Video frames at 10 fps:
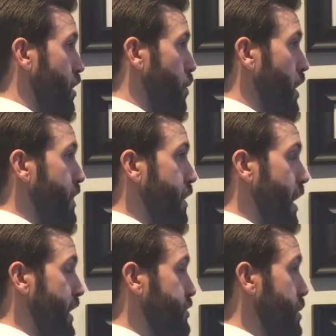when their
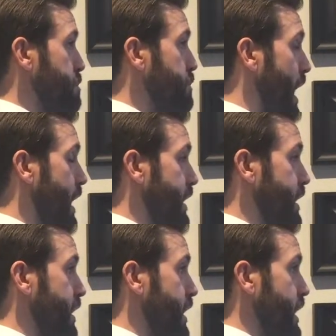actual
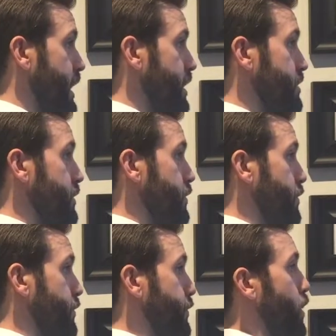body is
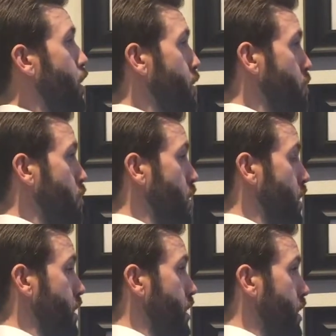far
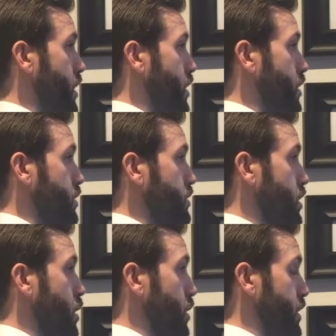more
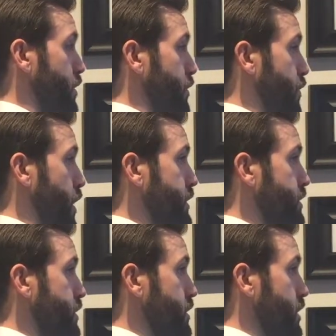lowered in the
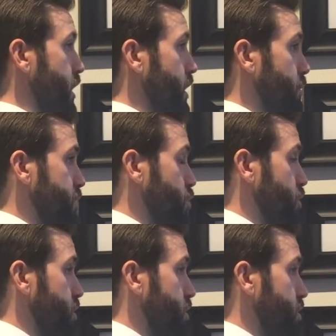front and a much
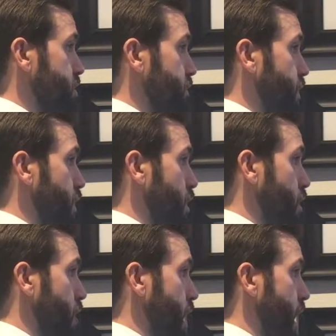more
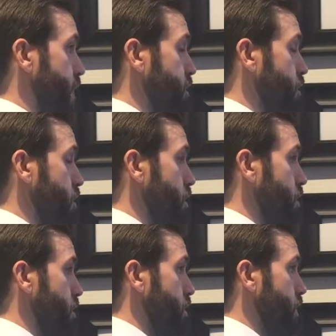severe angle,
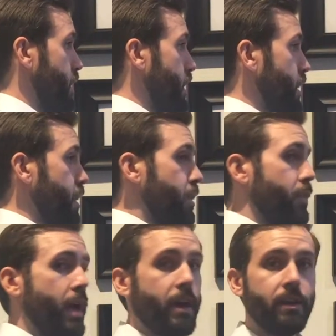
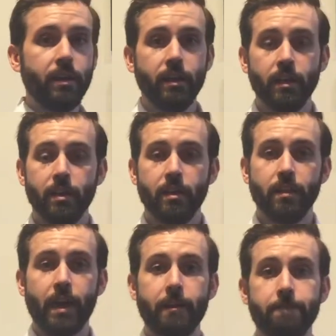then
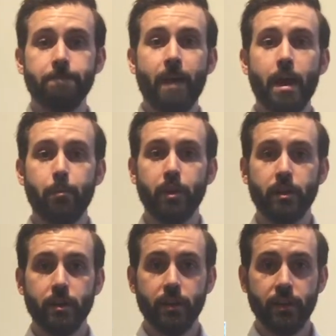that
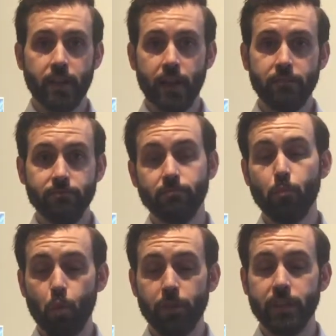fabric and that
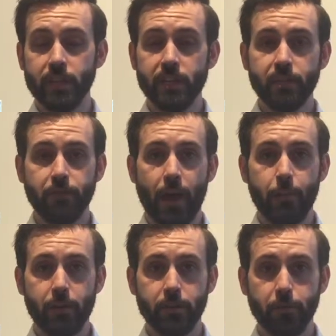more than needed
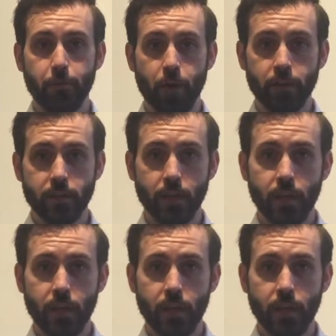fabric in the front